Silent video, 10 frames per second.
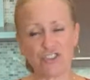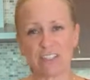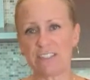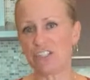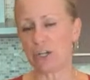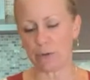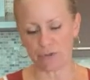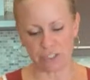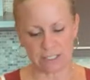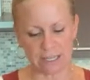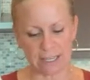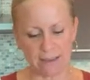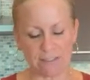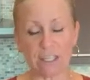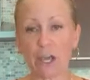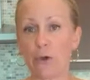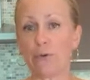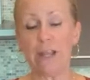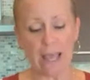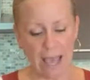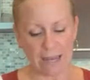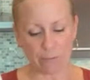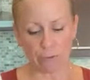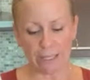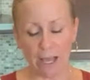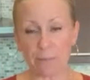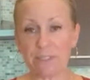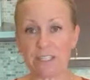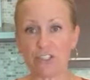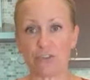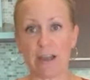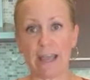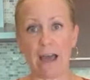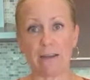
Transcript: Just, you know, just it gives a coat, and it really helps these dry out.